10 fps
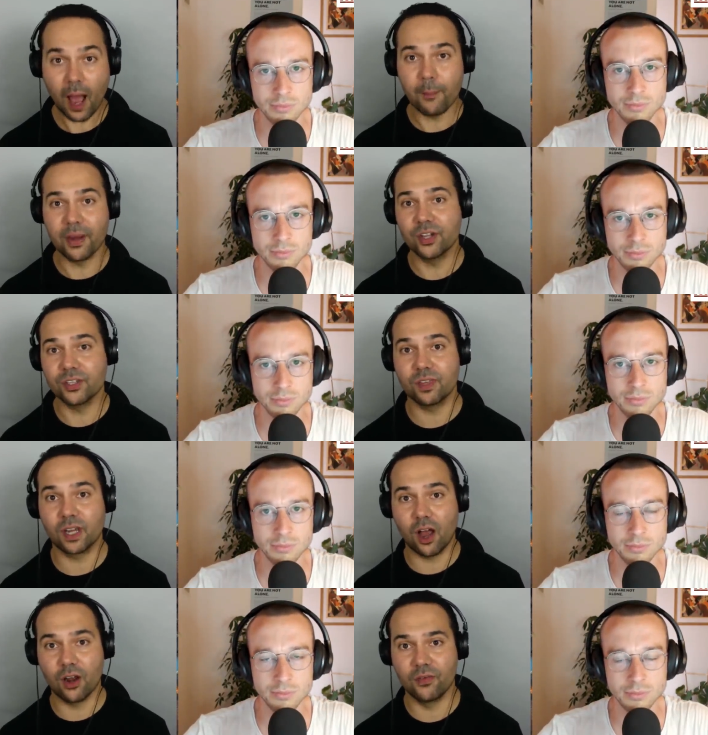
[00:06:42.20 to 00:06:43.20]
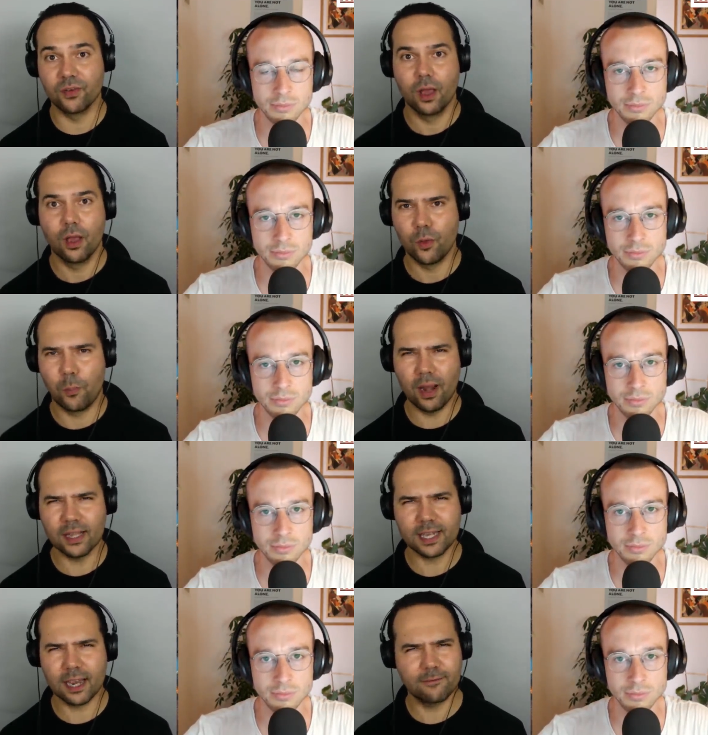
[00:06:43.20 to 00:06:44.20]
Speaker 1: But because of the kind of the
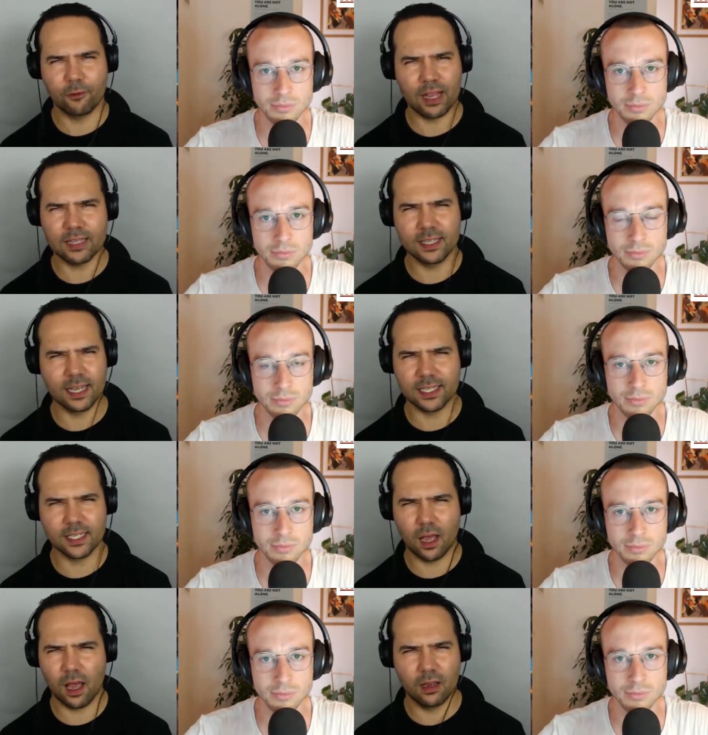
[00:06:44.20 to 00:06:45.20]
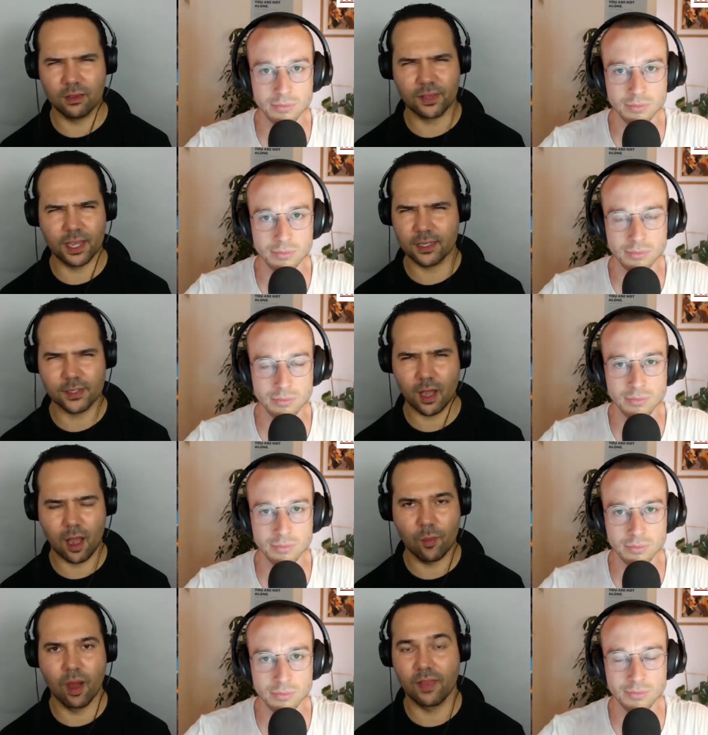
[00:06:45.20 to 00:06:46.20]
politicking forensic style of Keir
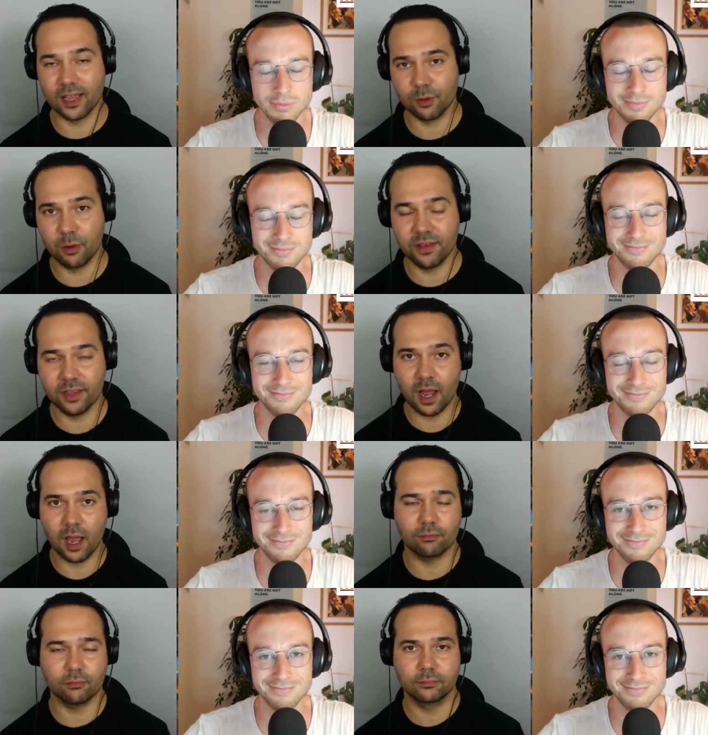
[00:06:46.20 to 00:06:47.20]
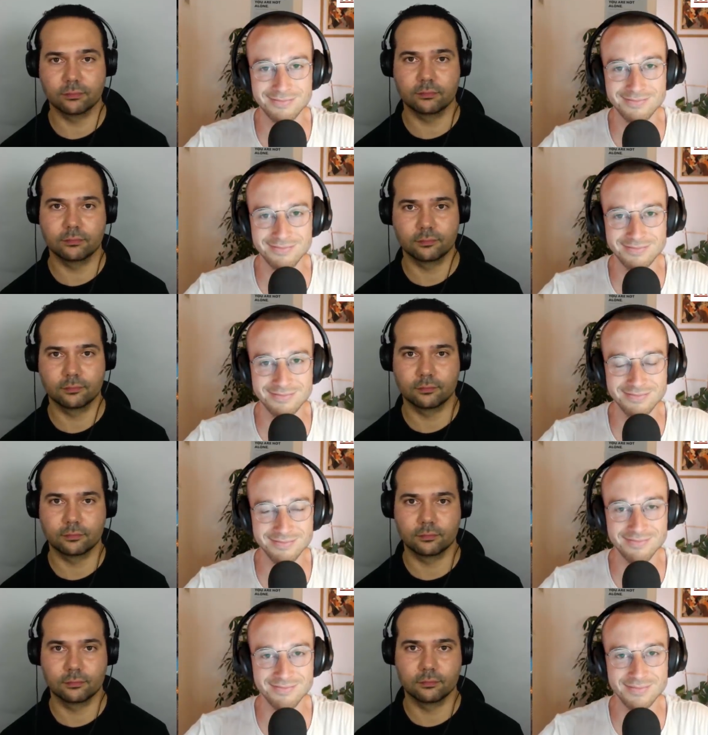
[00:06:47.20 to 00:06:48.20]
Starmer, that's where we've ended up.
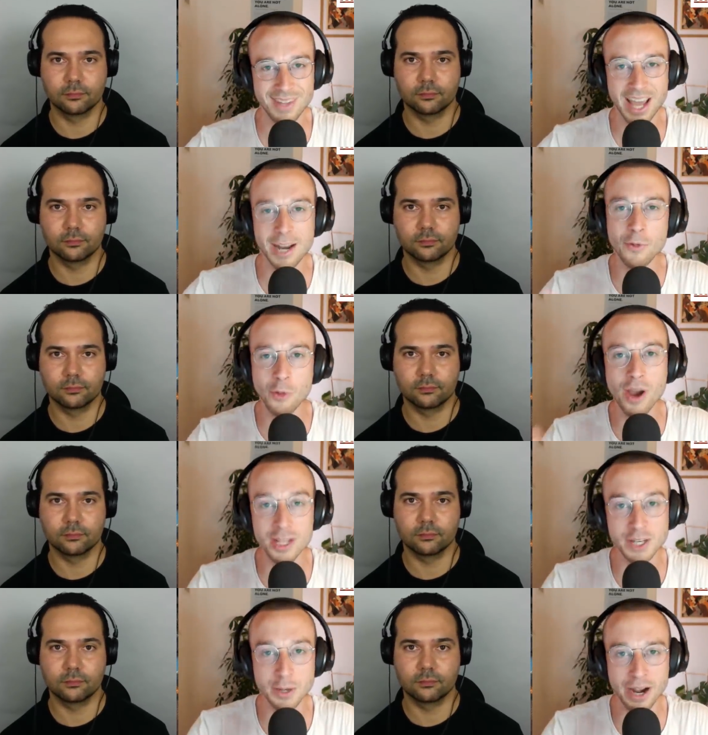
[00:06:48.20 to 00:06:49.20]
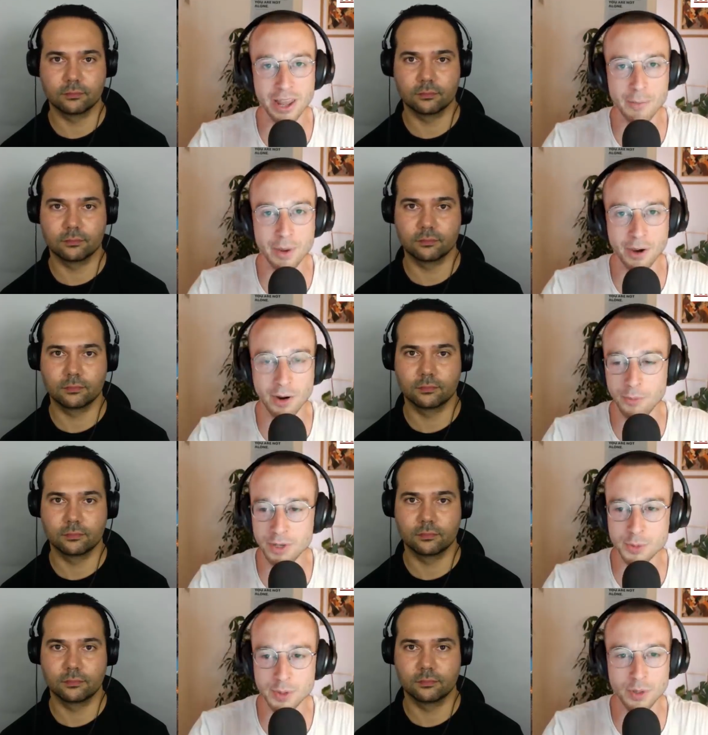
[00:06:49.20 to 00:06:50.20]
Speaker 2: Mm. And the worst thing about it, that poll, I
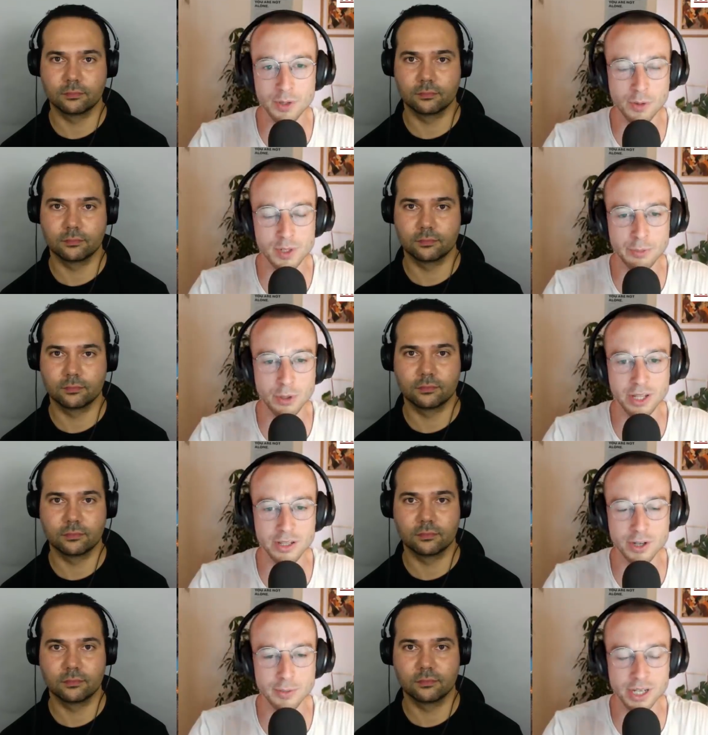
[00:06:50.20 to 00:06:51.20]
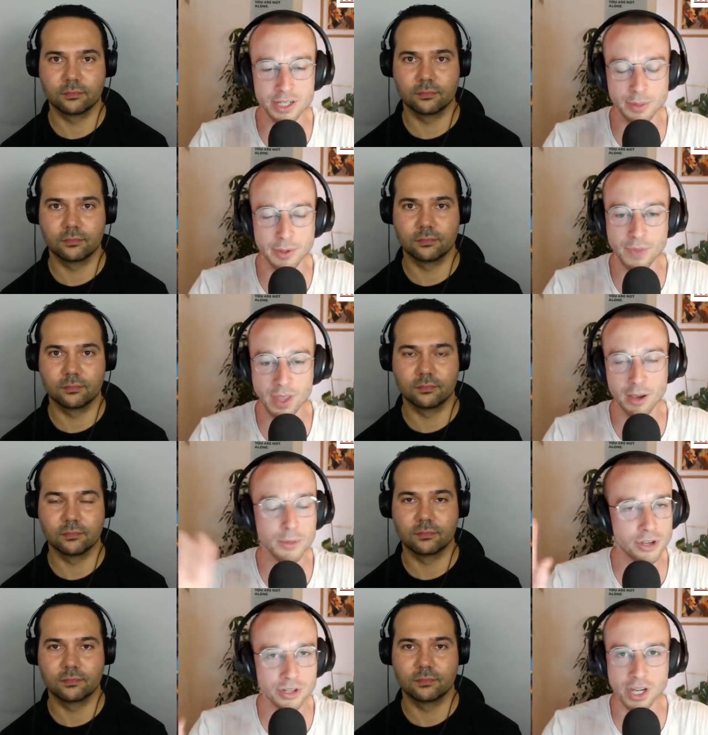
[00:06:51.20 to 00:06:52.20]
wish we, we I wish you'd put it in the script actually, but
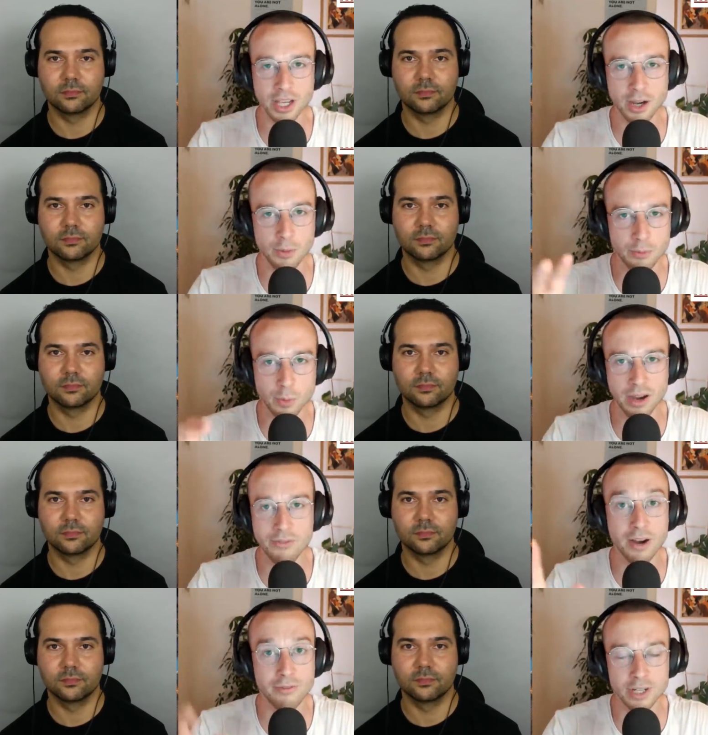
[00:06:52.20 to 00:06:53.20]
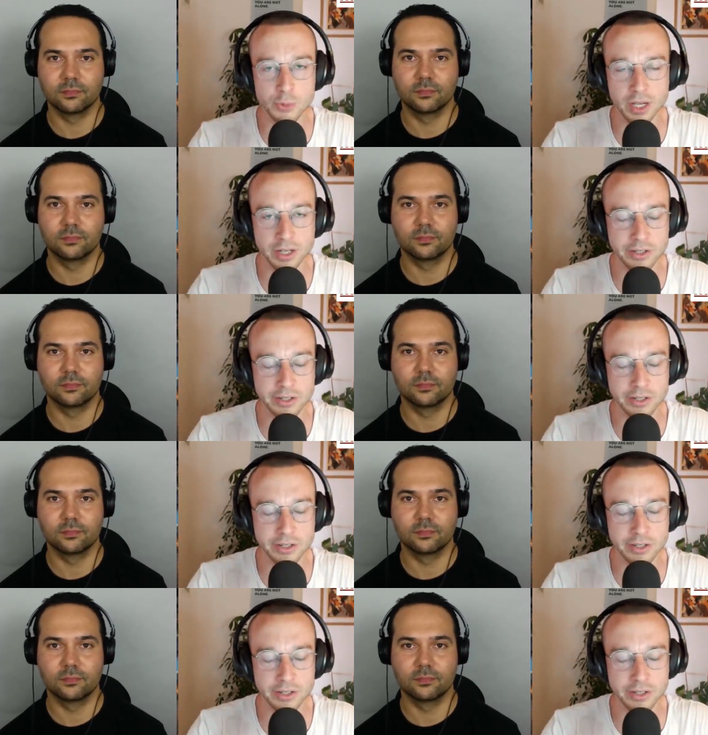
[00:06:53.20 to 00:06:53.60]
I mean you can check it out. We've, I've I've retweeted it